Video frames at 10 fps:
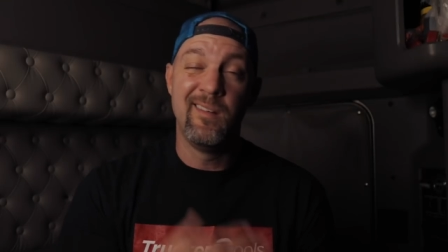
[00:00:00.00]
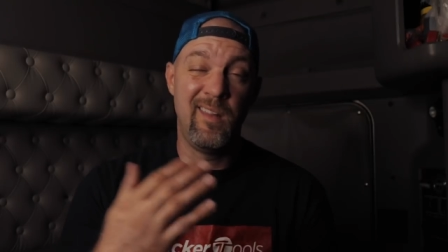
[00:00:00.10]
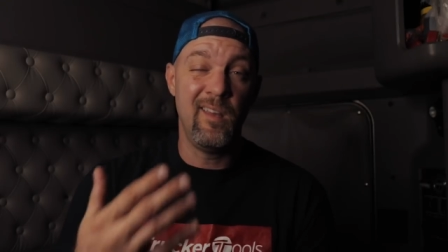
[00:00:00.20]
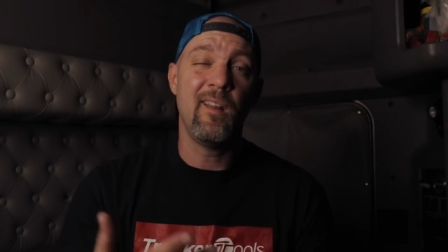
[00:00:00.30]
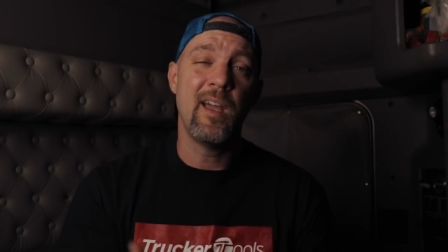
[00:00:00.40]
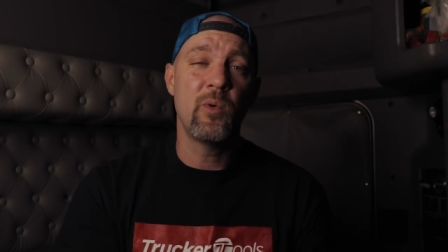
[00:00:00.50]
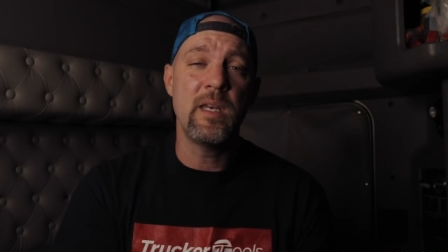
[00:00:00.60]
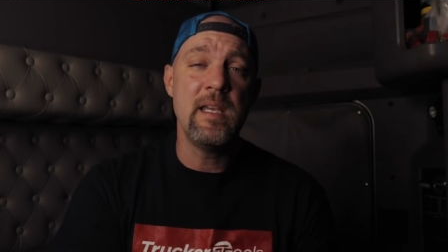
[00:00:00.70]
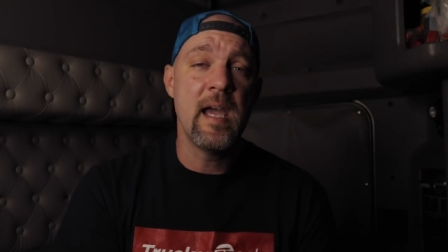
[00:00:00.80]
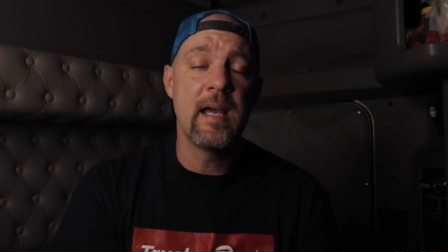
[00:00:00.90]
didn't like what
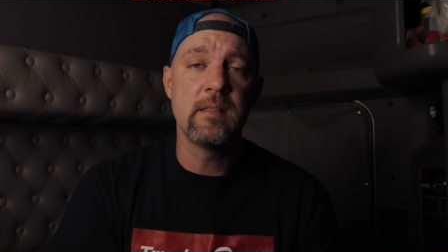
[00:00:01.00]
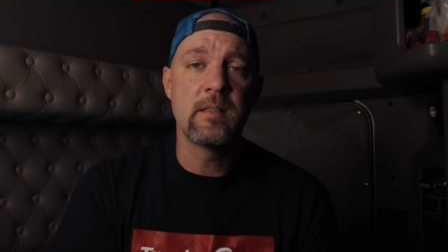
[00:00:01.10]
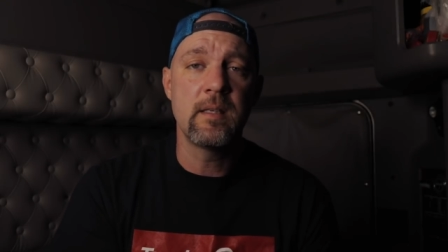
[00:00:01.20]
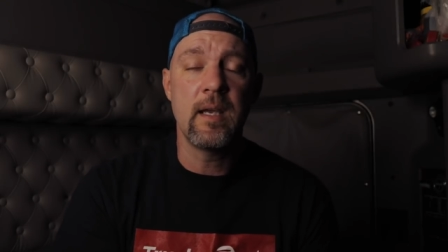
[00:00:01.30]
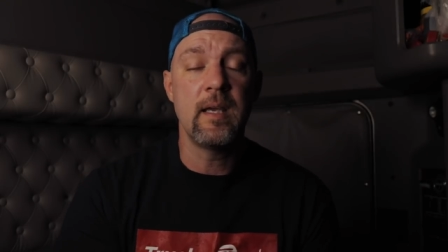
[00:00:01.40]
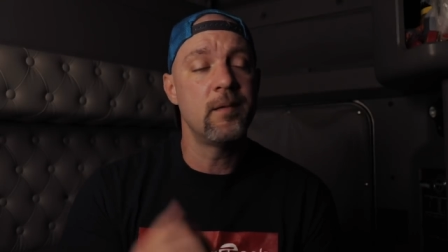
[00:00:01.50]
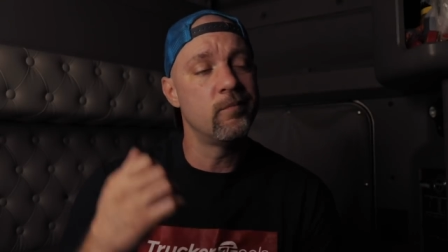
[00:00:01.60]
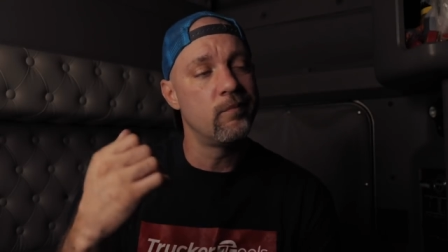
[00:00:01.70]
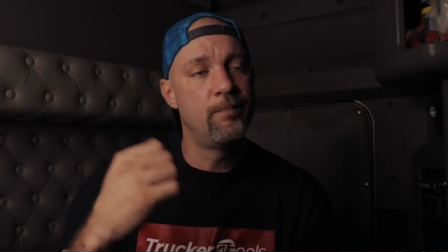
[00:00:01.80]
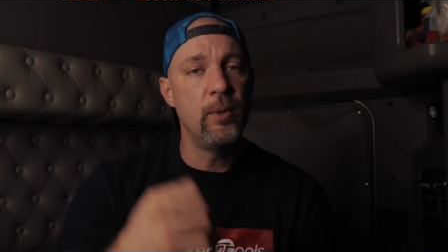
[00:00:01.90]
he had to say,
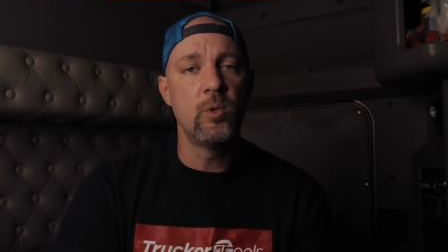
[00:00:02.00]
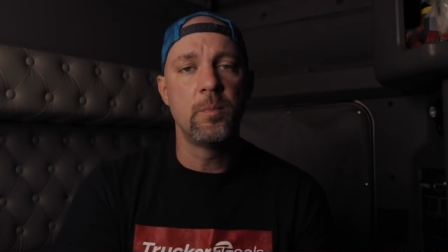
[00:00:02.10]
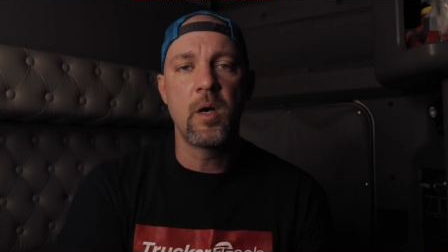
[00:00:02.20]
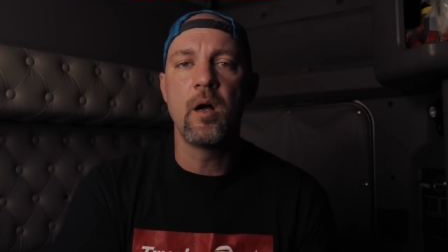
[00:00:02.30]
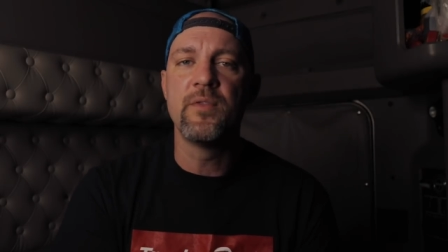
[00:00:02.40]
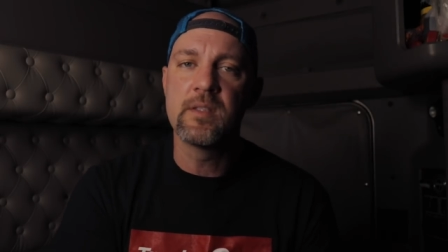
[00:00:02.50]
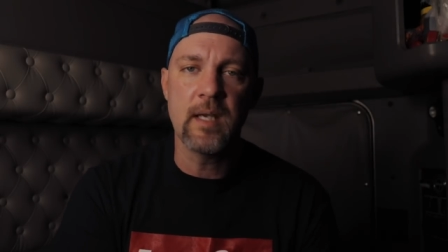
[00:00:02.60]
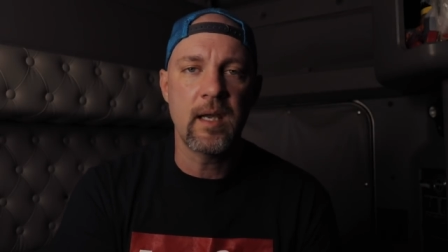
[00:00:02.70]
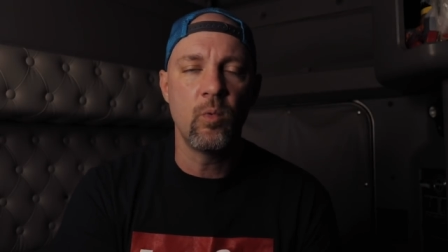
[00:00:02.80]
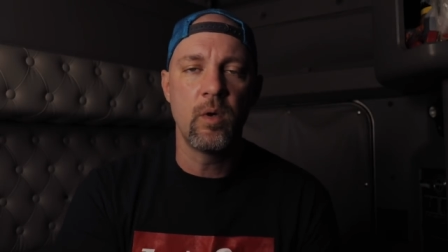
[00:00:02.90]
boom, called the
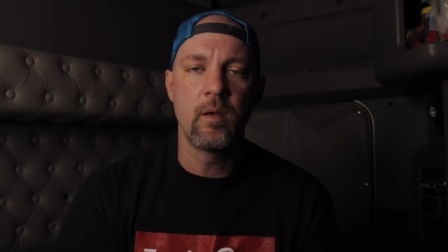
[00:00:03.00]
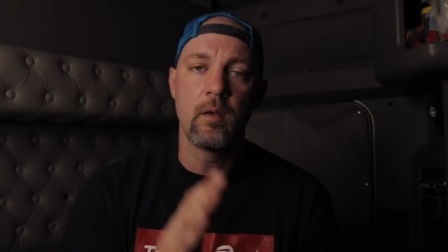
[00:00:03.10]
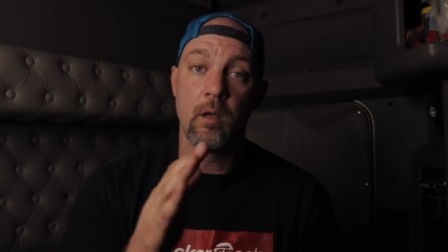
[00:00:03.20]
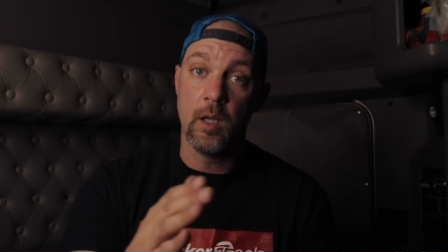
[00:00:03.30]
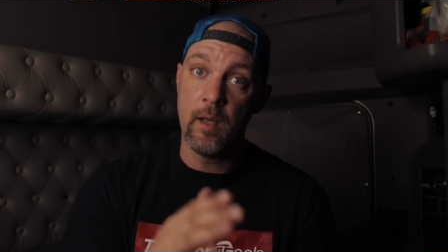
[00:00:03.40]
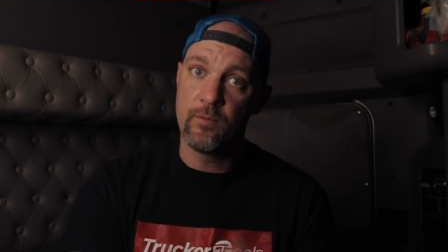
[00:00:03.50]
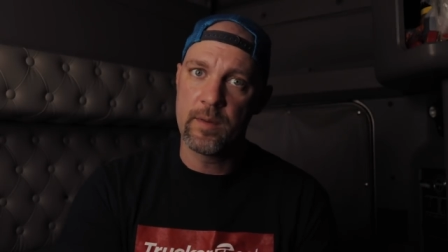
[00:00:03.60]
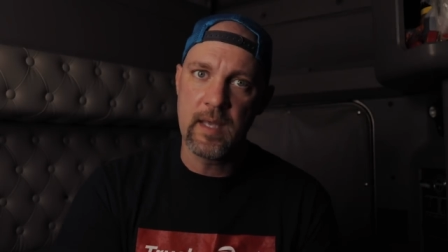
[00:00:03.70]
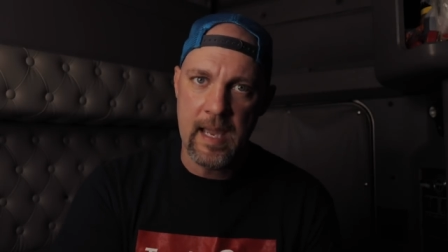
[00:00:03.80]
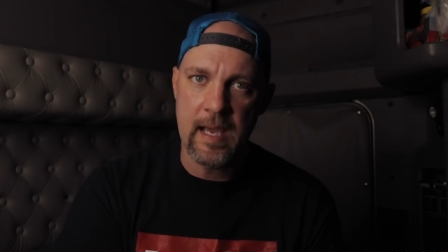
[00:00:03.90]
second one, loved
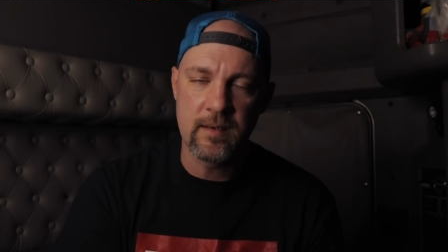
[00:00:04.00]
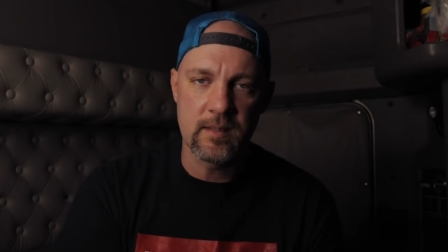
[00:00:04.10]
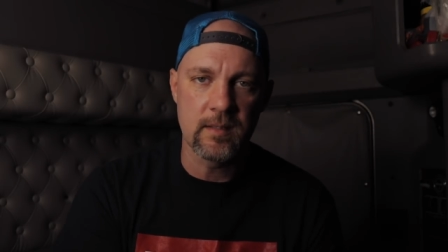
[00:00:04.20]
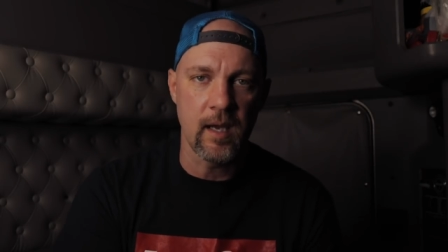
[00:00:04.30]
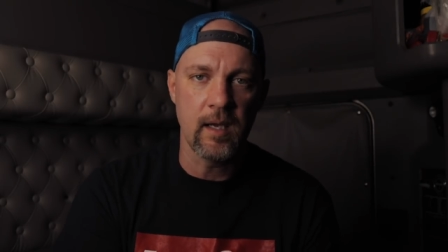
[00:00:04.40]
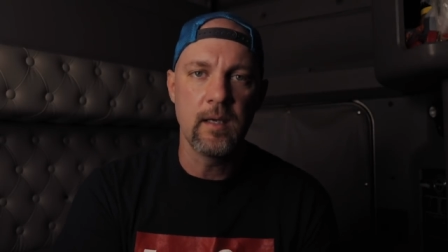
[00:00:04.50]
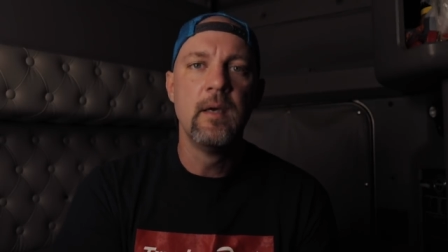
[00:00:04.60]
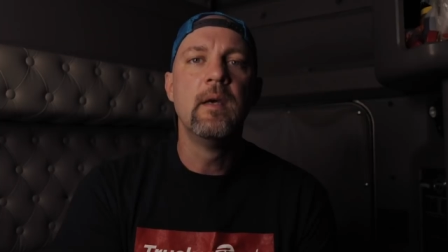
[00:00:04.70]
what they had to say,